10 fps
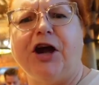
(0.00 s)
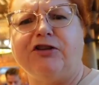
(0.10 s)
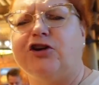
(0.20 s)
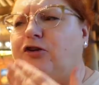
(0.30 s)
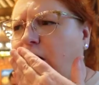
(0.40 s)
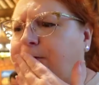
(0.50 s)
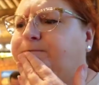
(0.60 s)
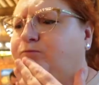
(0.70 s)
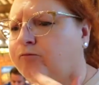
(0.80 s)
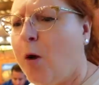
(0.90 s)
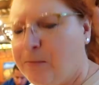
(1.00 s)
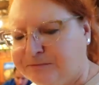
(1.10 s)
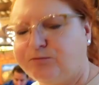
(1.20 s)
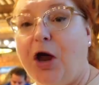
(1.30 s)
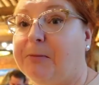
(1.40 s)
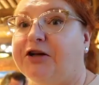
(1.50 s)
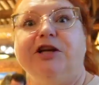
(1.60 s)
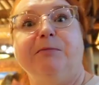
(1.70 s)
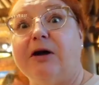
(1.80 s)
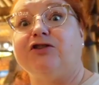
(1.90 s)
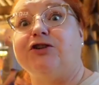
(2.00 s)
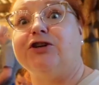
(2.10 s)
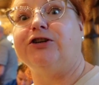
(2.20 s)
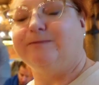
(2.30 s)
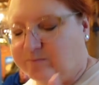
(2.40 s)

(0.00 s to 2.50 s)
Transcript: hot dog like. I might need mustard.